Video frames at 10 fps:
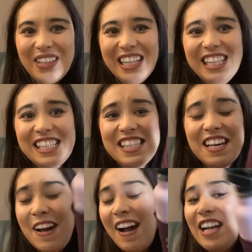It's the
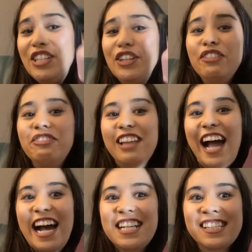Hydro
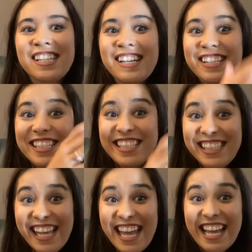Flask
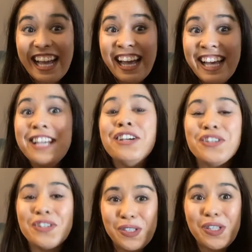Sling.
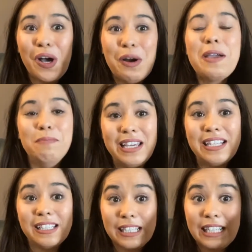So it
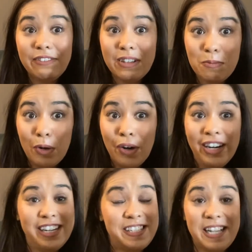makes it even
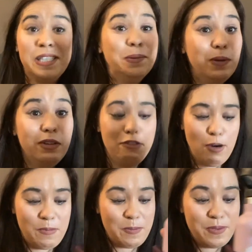more accessible for
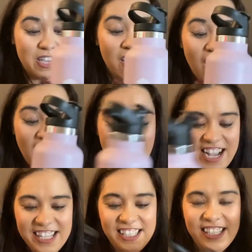me
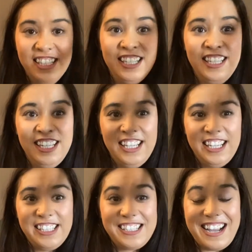because
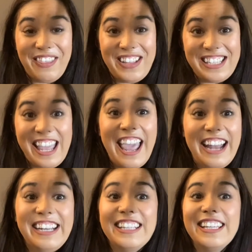it's got this
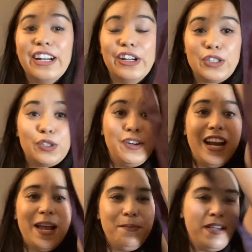handy little
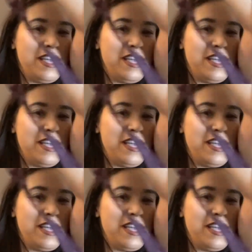strap